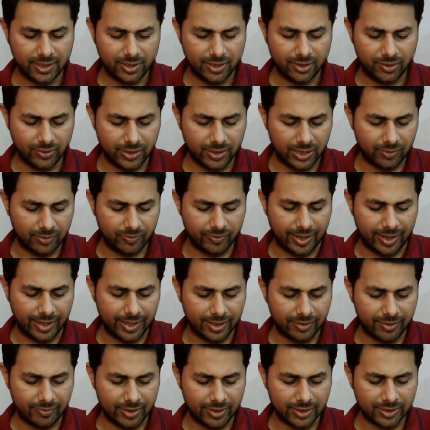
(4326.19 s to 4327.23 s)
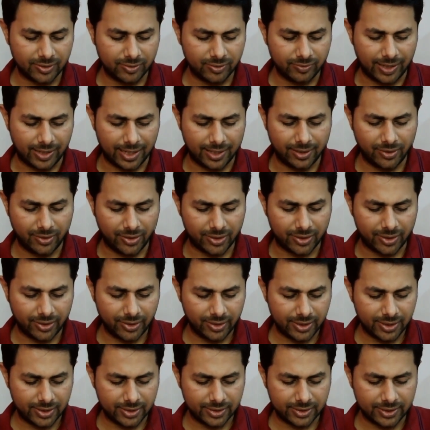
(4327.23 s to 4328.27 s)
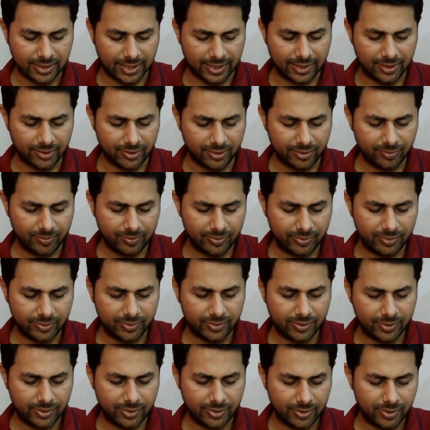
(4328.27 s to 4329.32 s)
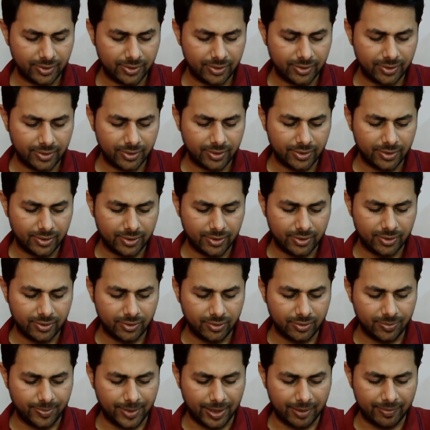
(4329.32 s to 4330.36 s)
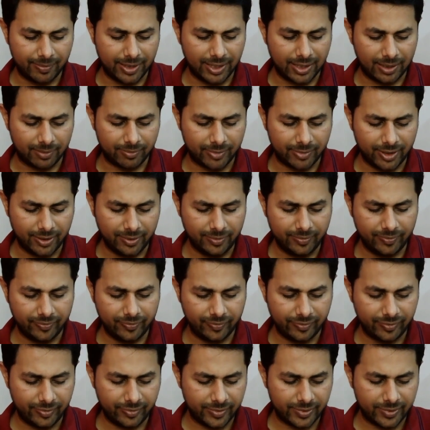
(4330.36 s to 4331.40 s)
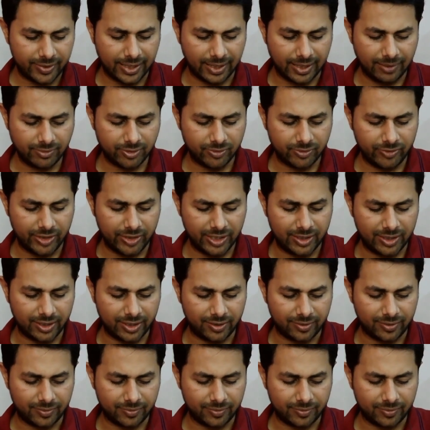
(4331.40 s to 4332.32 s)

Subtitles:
You get y equals to y naught sine of 2 pi by lambda times vt.